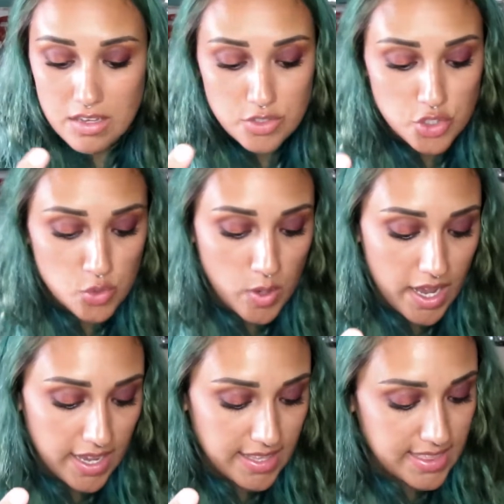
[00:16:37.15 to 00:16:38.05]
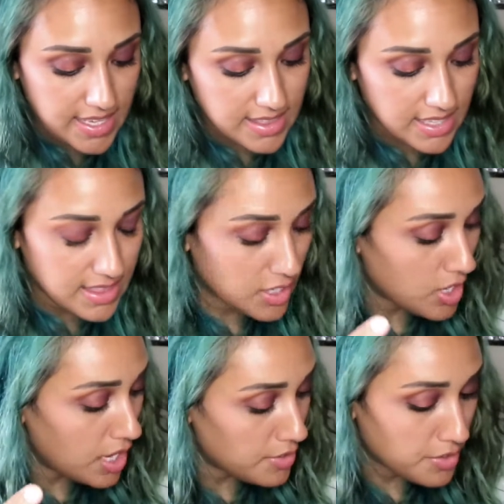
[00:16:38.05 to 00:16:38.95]
Do I think that there
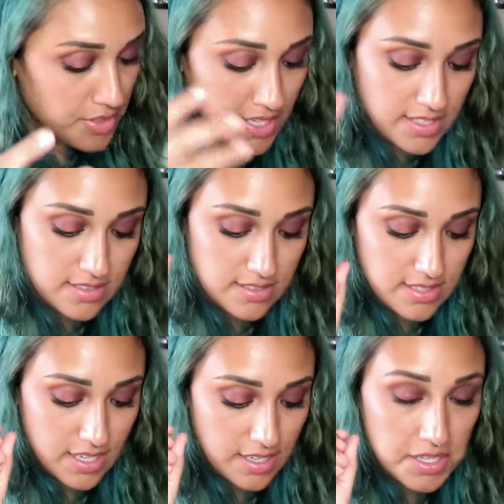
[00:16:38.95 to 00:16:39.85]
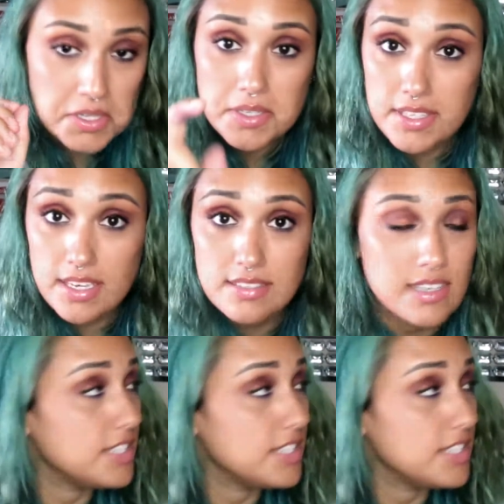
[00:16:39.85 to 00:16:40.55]
are other things? Yes, I